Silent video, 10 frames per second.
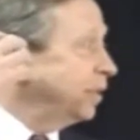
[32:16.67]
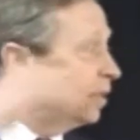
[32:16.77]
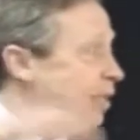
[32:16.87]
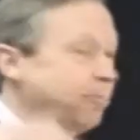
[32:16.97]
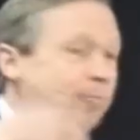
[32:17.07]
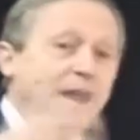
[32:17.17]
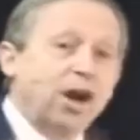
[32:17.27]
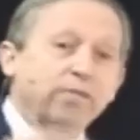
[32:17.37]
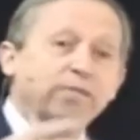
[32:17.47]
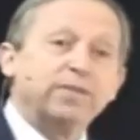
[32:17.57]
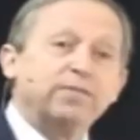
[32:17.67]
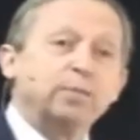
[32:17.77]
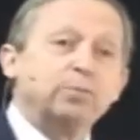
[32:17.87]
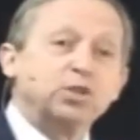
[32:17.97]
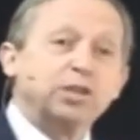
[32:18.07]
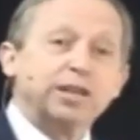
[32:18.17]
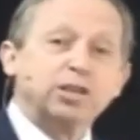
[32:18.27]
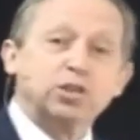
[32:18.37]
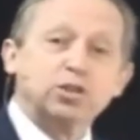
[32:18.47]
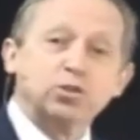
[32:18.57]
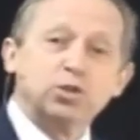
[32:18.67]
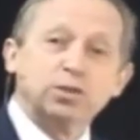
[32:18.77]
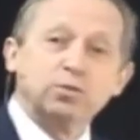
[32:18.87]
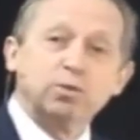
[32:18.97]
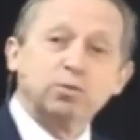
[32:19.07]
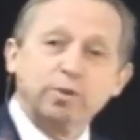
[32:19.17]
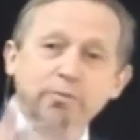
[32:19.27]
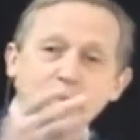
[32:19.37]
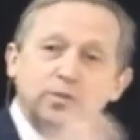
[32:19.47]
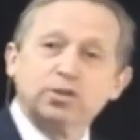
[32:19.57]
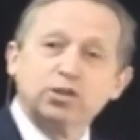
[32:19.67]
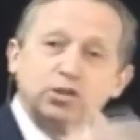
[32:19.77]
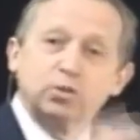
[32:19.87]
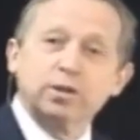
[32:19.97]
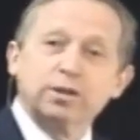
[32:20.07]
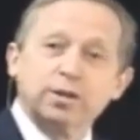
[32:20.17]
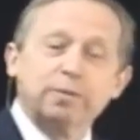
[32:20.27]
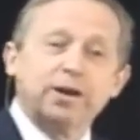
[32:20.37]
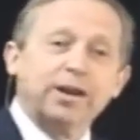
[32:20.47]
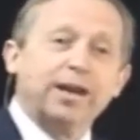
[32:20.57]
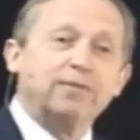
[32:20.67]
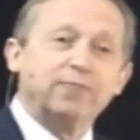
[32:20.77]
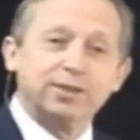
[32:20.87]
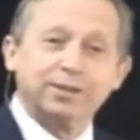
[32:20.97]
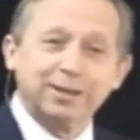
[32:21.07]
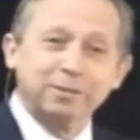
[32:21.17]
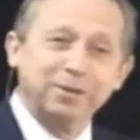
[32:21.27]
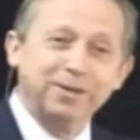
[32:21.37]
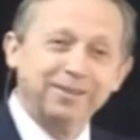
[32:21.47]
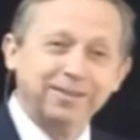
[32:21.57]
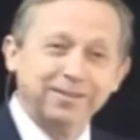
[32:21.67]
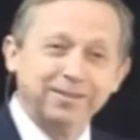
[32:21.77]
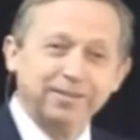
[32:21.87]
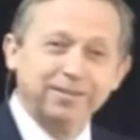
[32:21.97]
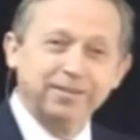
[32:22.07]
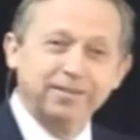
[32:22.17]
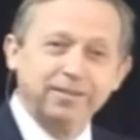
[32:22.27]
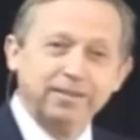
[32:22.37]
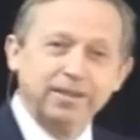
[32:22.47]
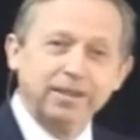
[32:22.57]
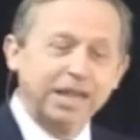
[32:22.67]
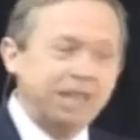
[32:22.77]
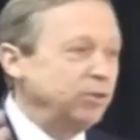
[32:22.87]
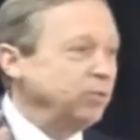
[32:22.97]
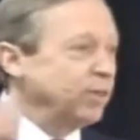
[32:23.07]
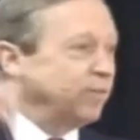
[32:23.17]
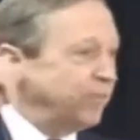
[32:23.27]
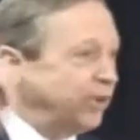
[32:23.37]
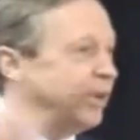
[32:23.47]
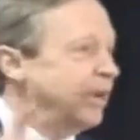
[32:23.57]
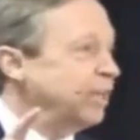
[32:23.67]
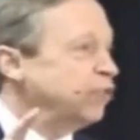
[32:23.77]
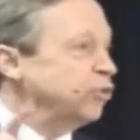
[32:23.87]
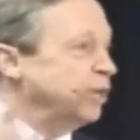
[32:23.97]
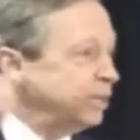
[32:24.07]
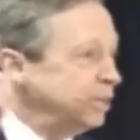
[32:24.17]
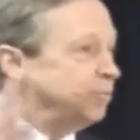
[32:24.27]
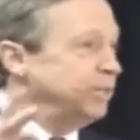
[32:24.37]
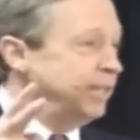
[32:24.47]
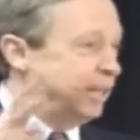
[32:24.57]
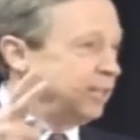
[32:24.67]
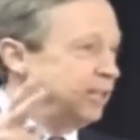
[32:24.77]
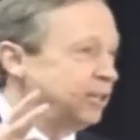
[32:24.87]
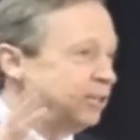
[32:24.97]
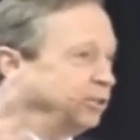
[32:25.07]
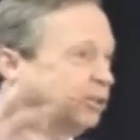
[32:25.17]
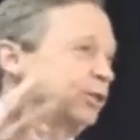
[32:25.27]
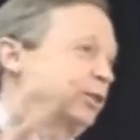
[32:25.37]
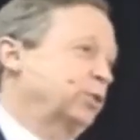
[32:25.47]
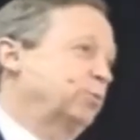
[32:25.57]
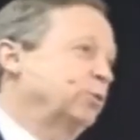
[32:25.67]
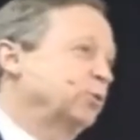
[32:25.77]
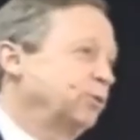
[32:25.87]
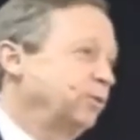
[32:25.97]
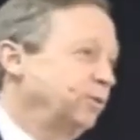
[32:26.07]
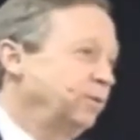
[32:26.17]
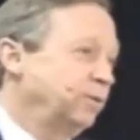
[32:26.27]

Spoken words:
that I'll get about 50% execution. We'll remember to do it about half the time, even with very highly trained, deeply dedicated clinical experts.